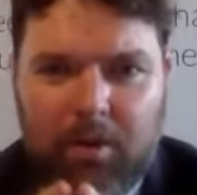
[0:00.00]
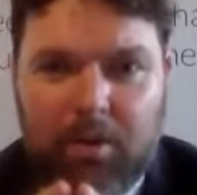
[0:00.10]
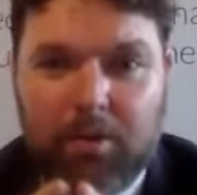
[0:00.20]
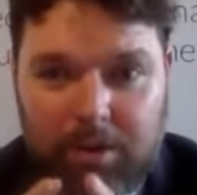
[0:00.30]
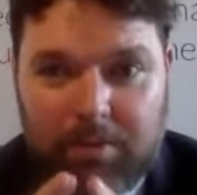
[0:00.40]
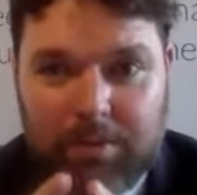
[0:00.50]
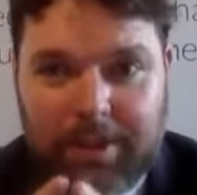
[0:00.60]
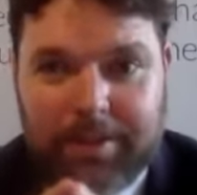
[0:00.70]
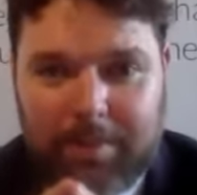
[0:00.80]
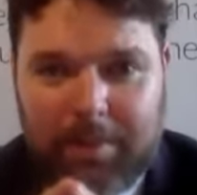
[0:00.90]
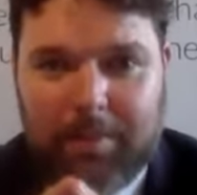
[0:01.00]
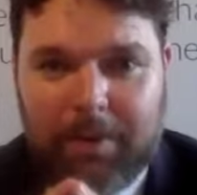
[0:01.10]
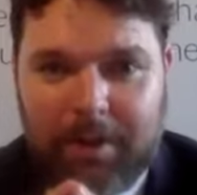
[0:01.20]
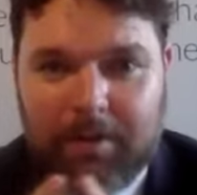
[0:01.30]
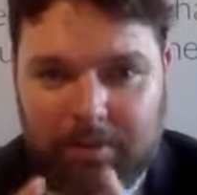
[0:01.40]
underutilized by people or
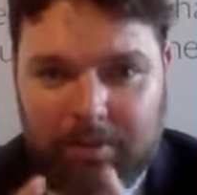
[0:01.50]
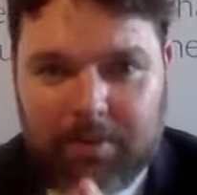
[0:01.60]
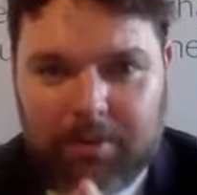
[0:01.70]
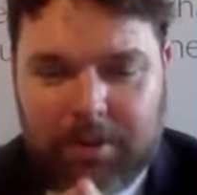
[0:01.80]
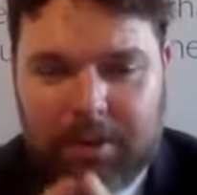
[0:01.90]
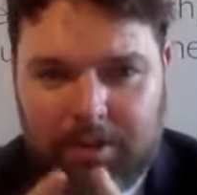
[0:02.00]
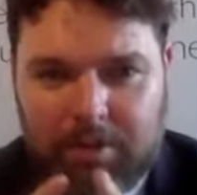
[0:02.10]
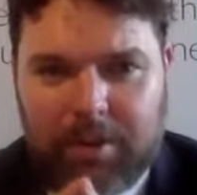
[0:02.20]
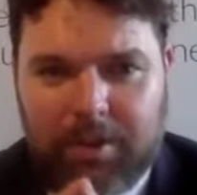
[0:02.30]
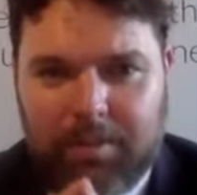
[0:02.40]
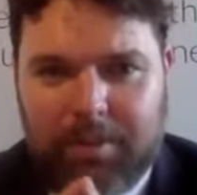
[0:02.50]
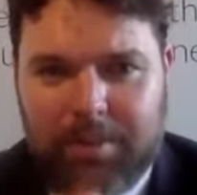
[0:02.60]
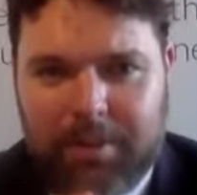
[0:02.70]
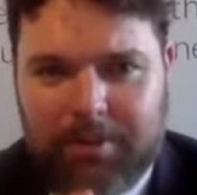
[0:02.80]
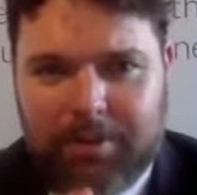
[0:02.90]
not understood, and that you think could be a
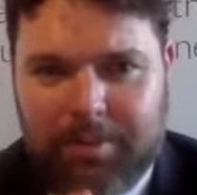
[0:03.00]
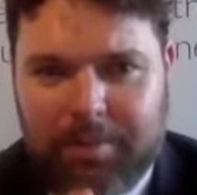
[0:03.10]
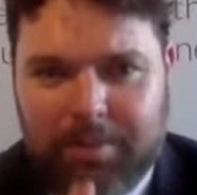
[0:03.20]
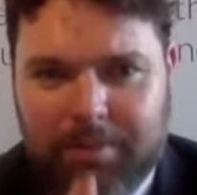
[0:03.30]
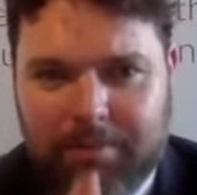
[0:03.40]
benefit to people?